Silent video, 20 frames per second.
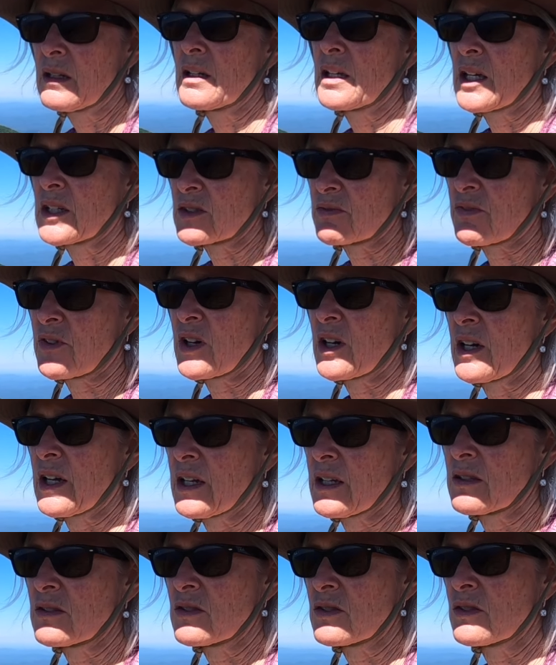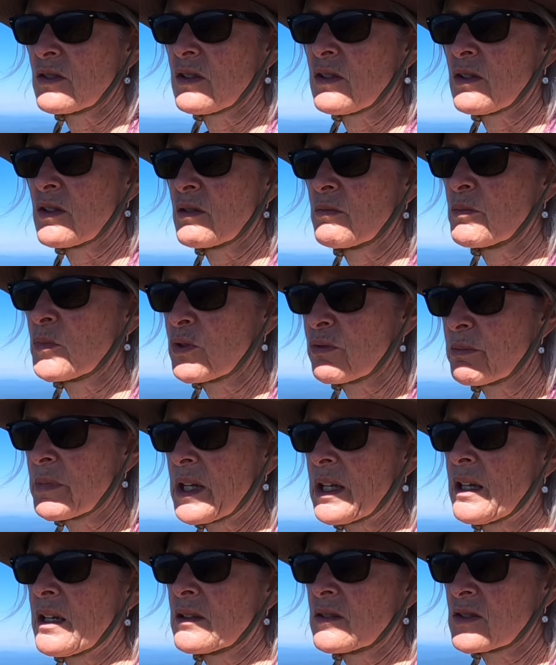as far as your
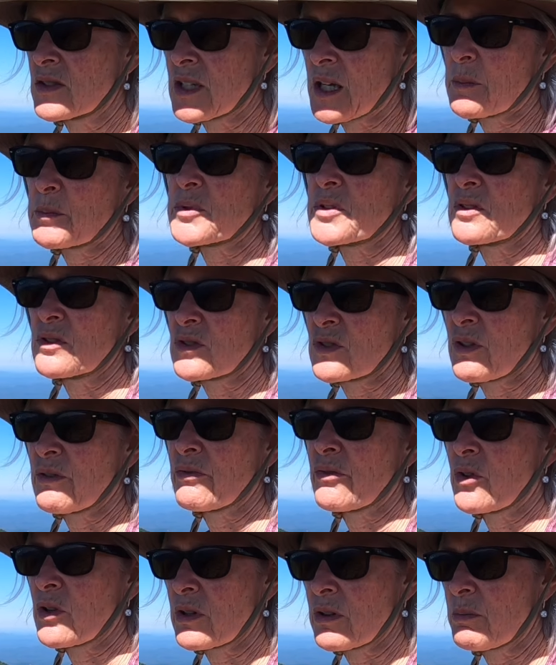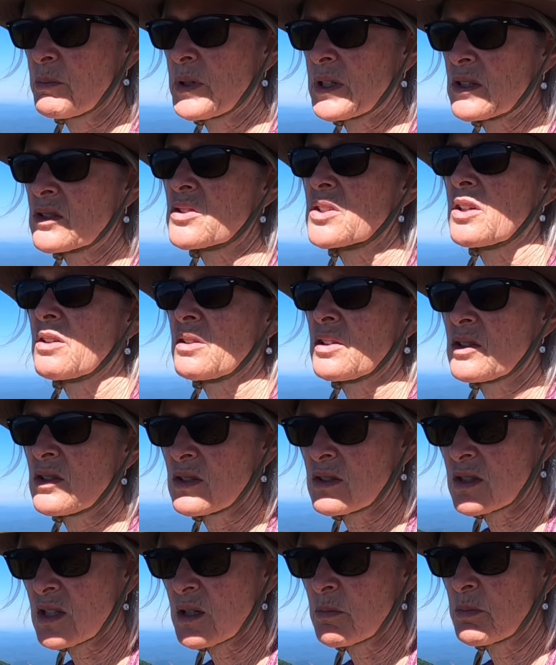movement and steps and so forth, but it still is
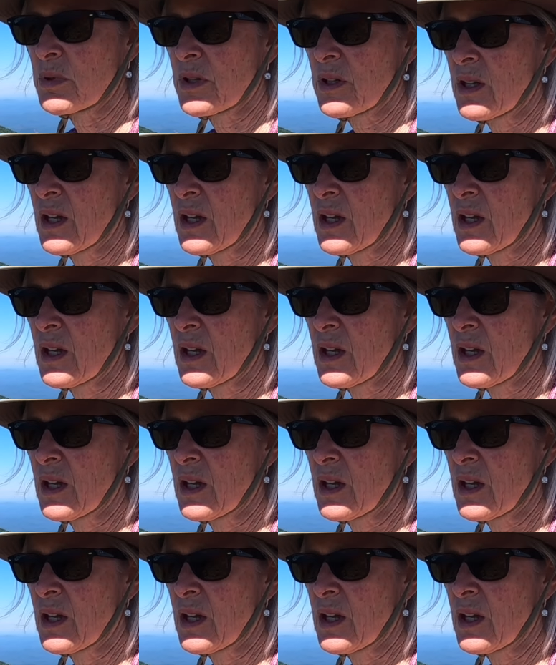steep